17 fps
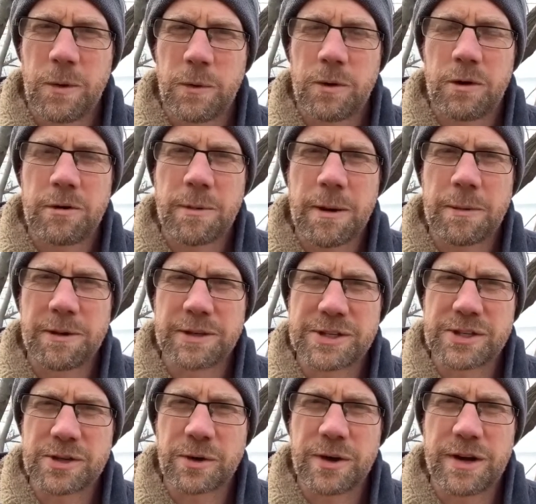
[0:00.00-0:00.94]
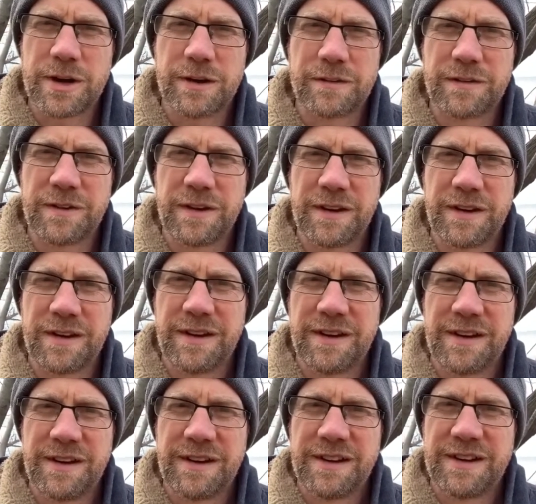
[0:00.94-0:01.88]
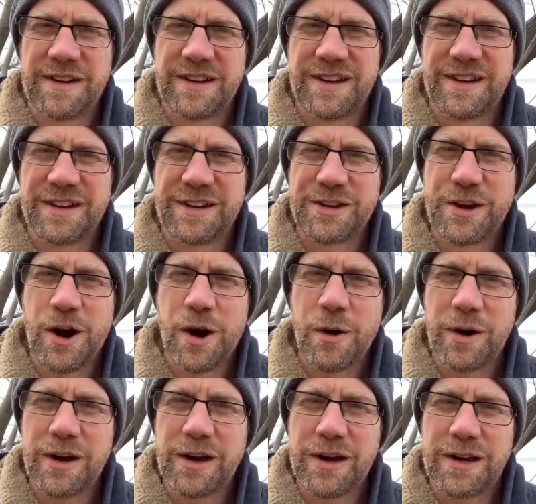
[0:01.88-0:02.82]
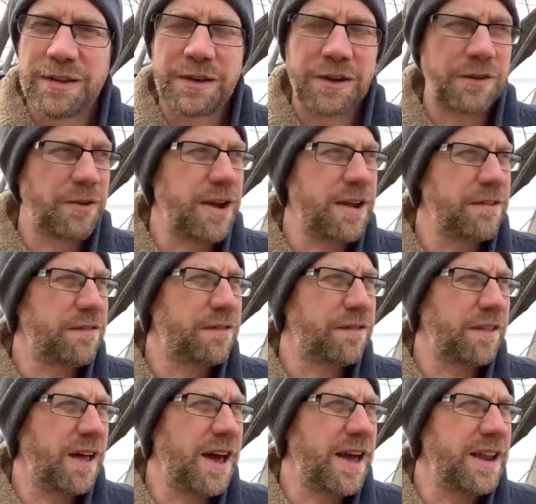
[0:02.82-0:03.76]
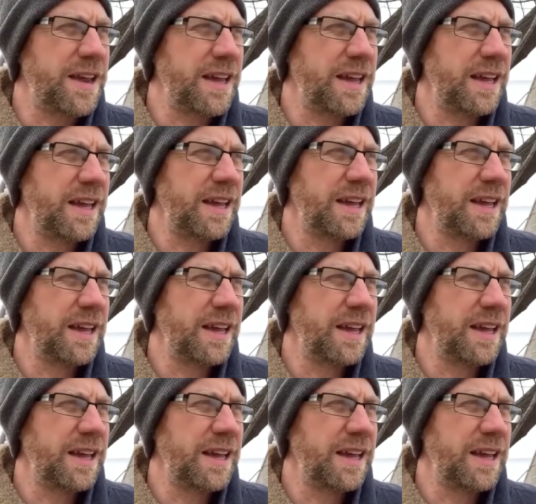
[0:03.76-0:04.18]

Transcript: We remember the story of Noah and the great flood.